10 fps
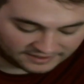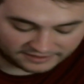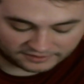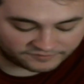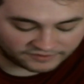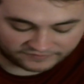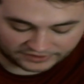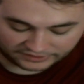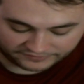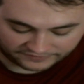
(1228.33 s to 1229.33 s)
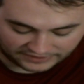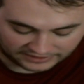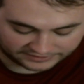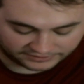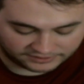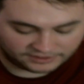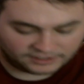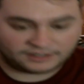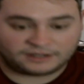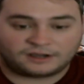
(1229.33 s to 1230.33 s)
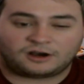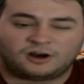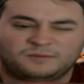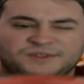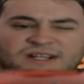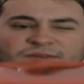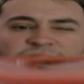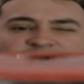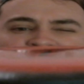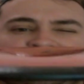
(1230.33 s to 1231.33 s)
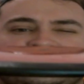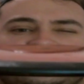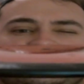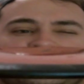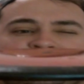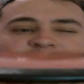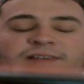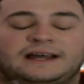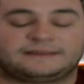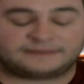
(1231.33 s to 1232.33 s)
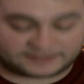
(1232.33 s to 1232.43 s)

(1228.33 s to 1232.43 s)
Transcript: I love the feel of the Felon. Almost every Felon is super flat.